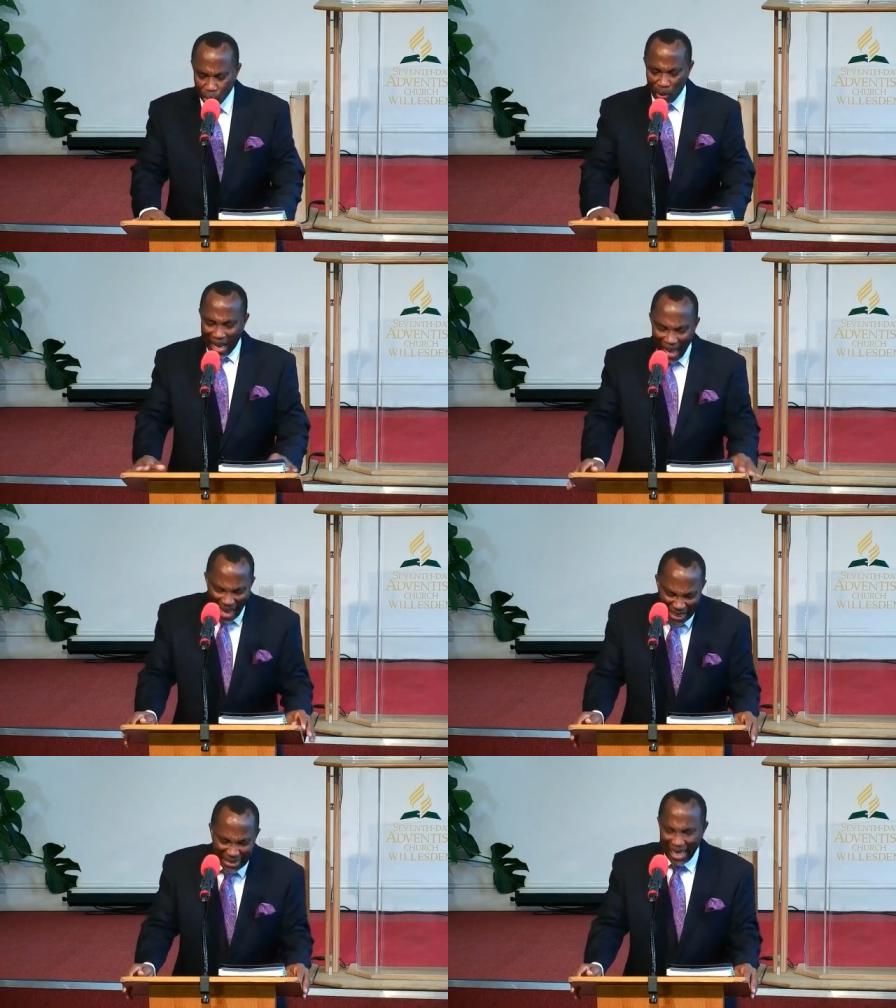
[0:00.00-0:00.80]
to
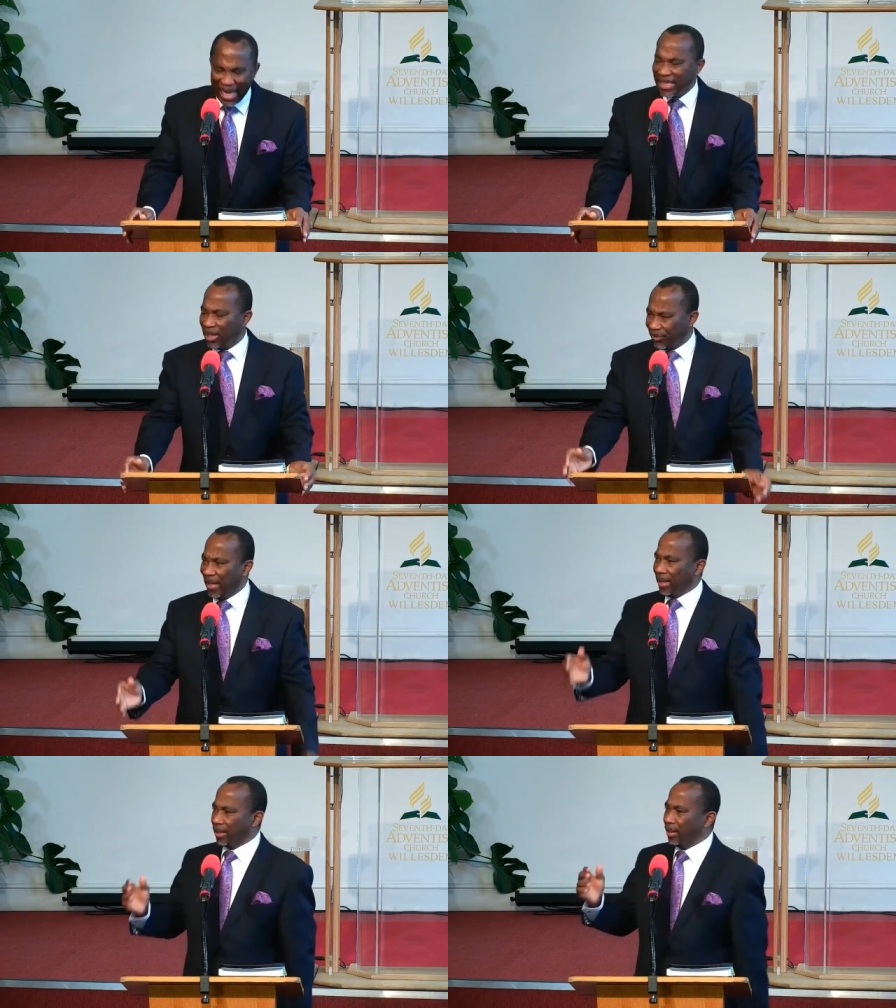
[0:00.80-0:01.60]
add
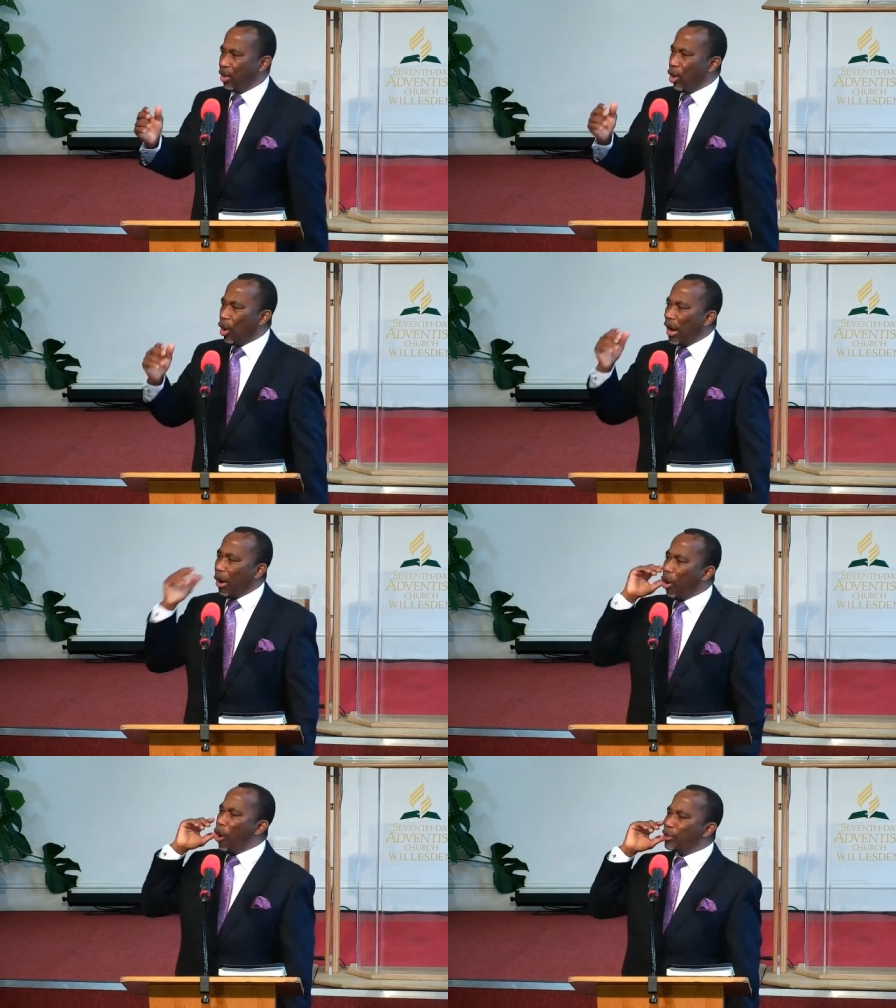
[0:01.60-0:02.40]
anything
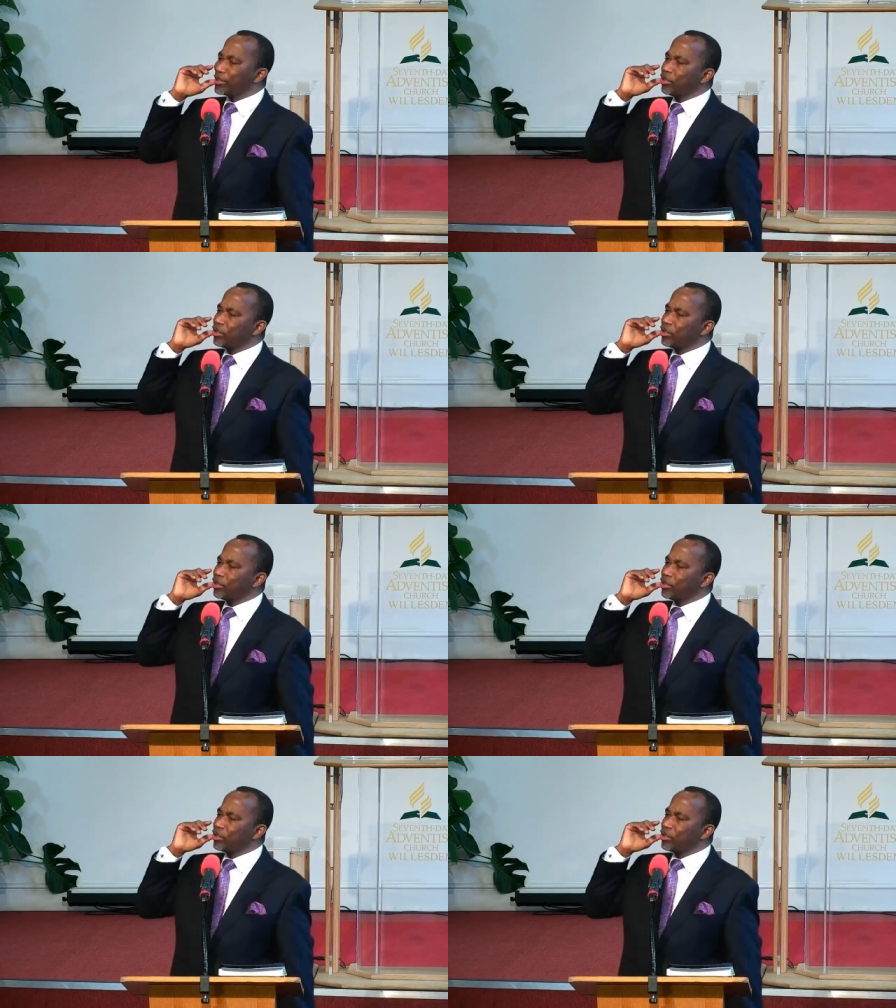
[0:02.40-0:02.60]
or